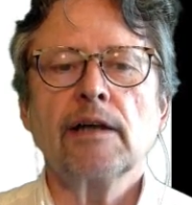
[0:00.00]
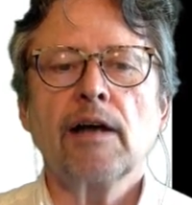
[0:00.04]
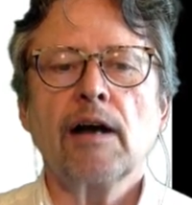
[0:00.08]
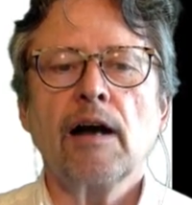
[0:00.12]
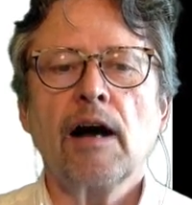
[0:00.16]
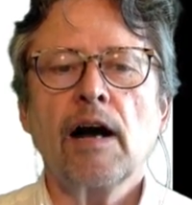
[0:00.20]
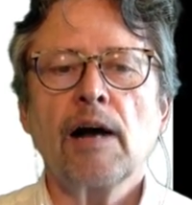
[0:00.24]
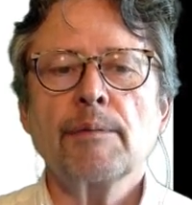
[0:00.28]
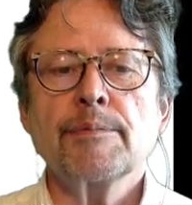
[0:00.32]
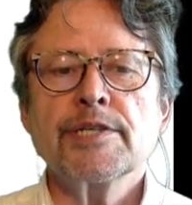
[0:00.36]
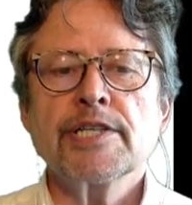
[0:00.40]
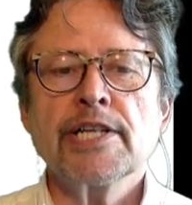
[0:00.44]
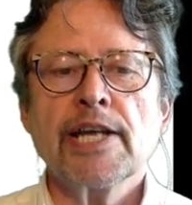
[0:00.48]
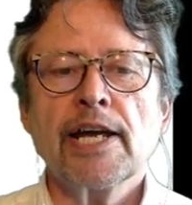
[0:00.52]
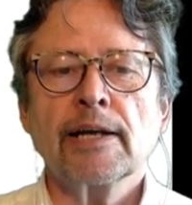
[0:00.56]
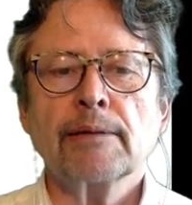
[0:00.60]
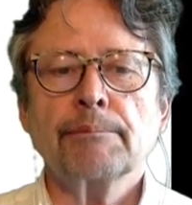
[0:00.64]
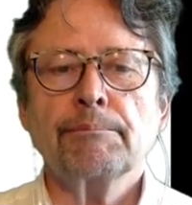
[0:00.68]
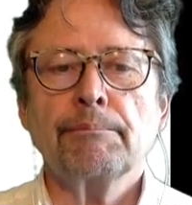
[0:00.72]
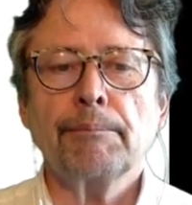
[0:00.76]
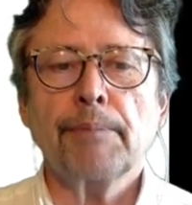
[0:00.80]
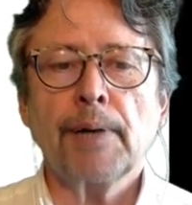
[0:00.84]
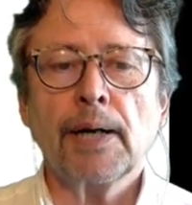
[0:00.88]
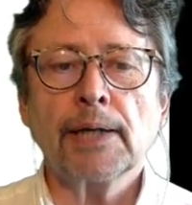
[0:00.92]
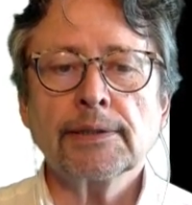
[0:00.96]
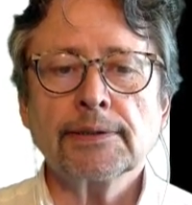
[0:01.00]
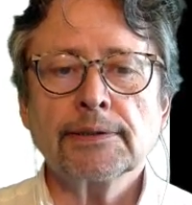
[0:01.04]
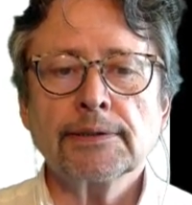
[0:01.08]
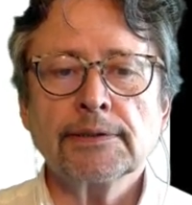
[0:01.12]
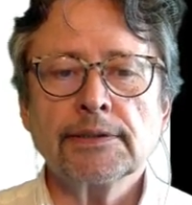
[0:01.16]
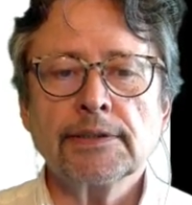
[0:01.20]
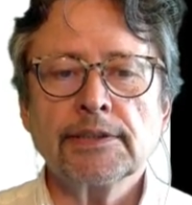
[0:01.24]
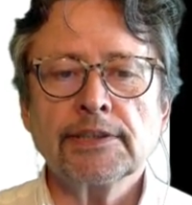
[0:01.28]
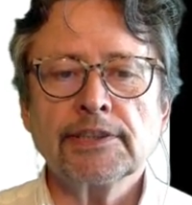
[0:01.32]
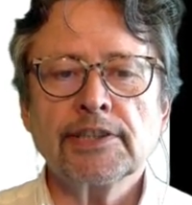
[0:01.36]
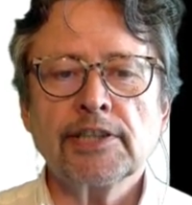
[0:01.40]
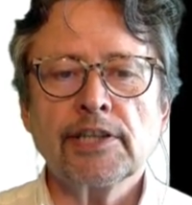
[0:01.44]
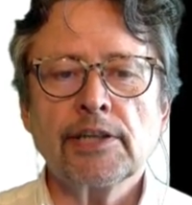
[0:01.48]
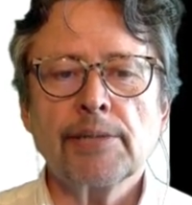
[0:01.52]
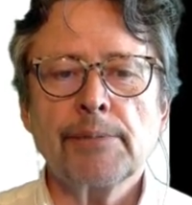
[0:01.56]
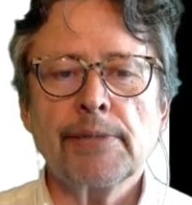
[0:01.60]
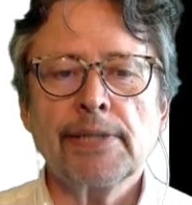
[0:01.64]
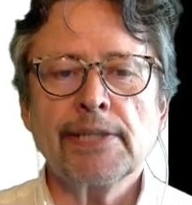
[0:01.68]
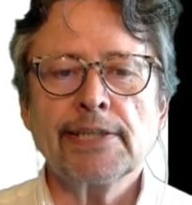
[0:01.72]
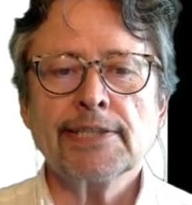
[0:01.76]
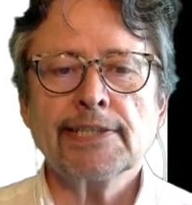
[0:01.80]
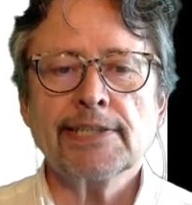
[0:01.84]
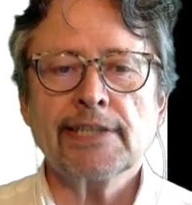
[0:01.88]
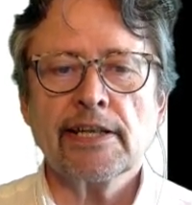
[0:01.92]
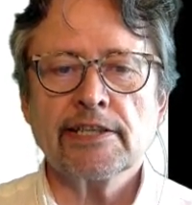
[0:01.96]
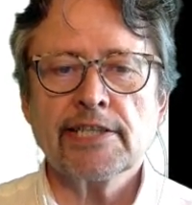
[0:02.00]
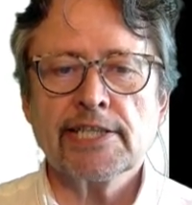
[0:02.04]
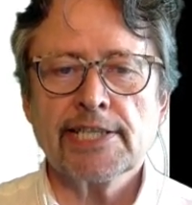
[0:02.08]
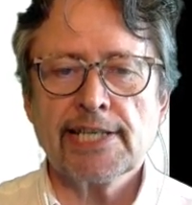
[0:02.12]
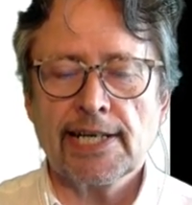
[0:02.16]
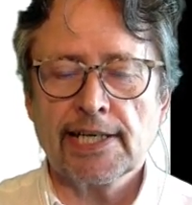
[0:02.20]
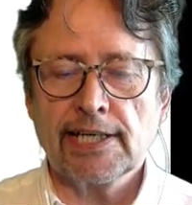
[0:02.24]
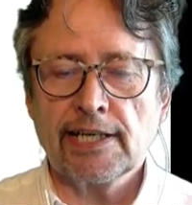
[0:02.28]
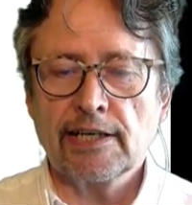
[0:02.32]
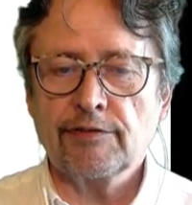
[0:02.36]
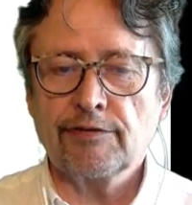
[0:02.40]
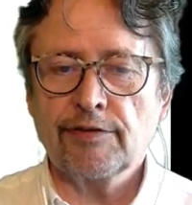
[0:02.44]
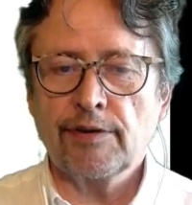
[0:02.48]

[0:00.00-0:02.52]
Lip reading: Object button is going to be instantiated